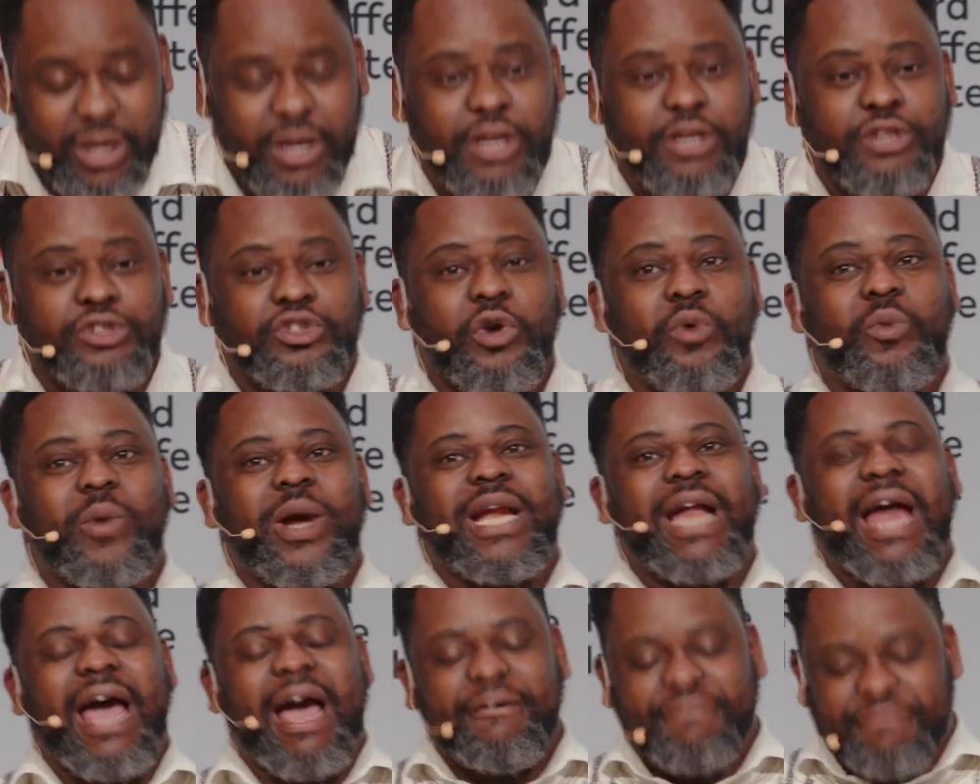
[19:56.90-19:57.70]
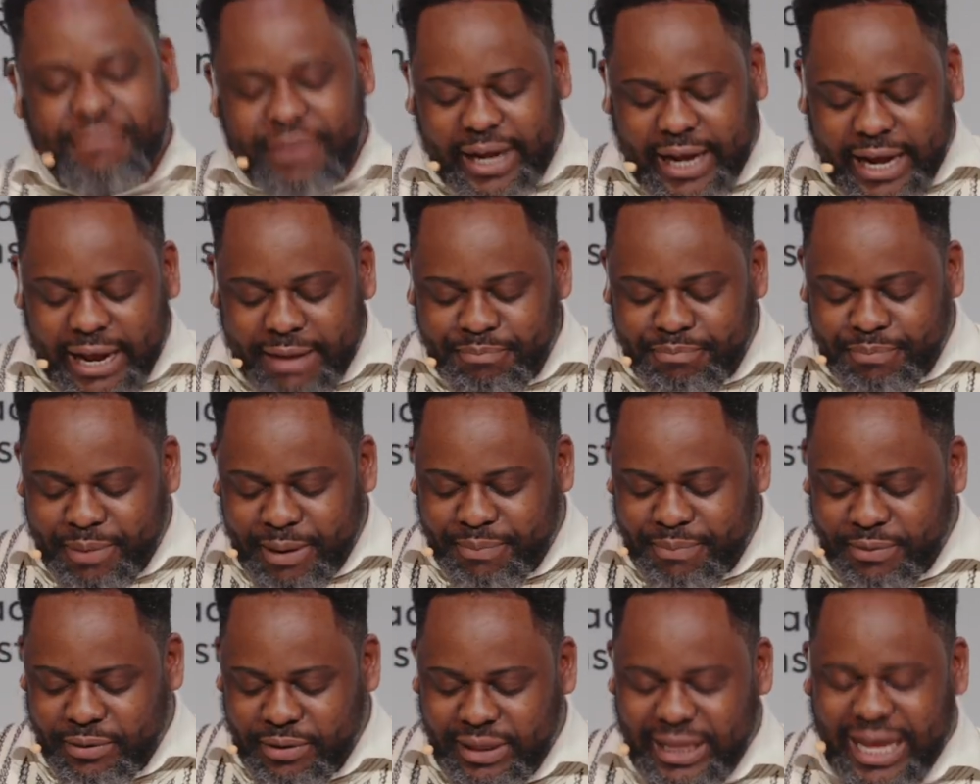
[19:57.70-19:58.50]
So when African
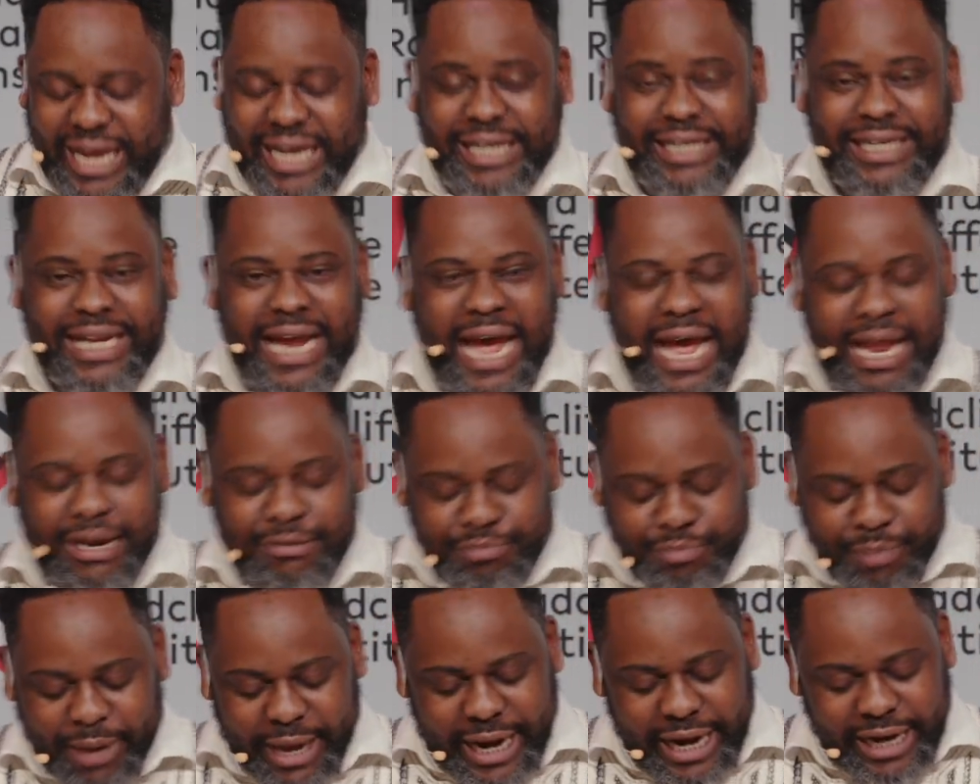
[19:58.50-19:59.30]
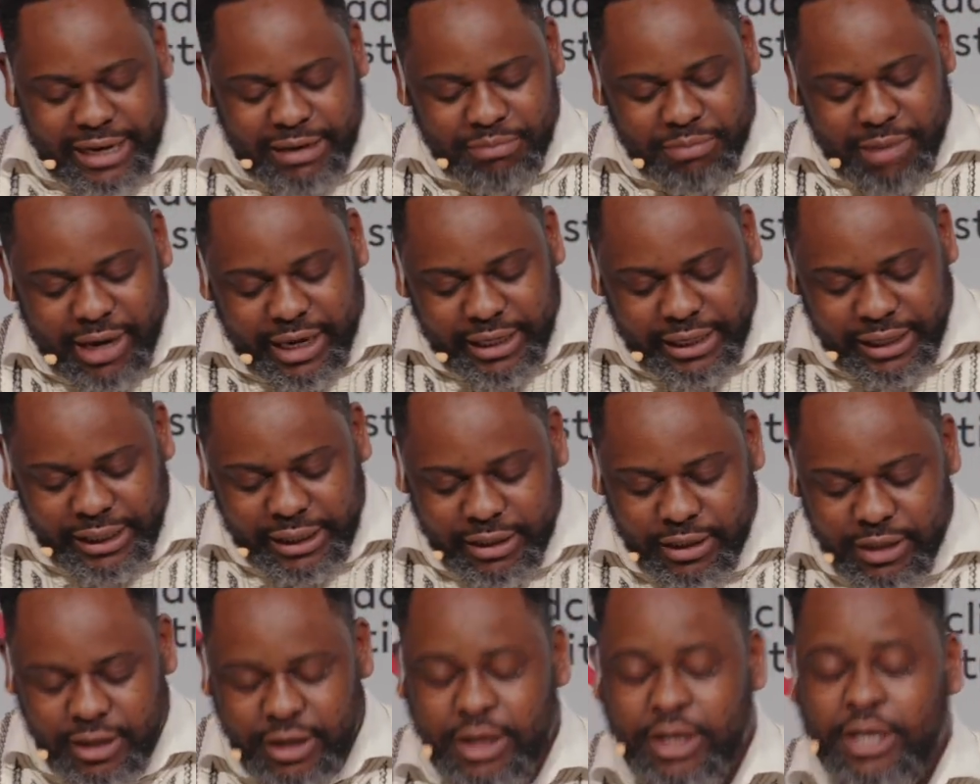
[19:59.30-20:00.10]
people like Dan paid
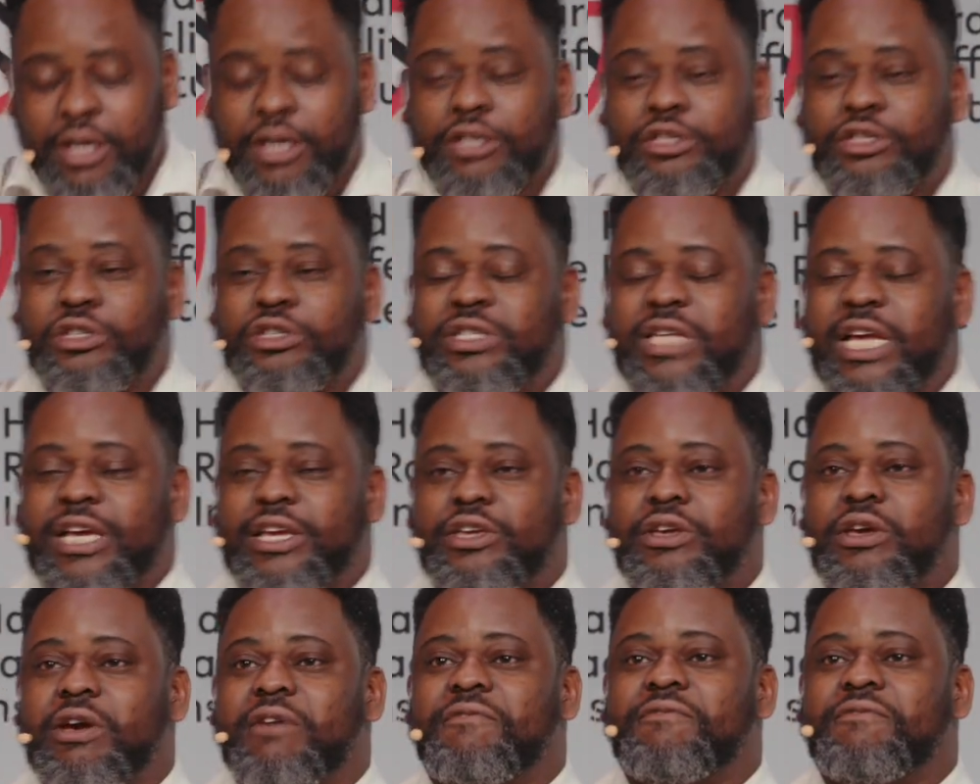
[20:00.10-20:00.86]
money to secure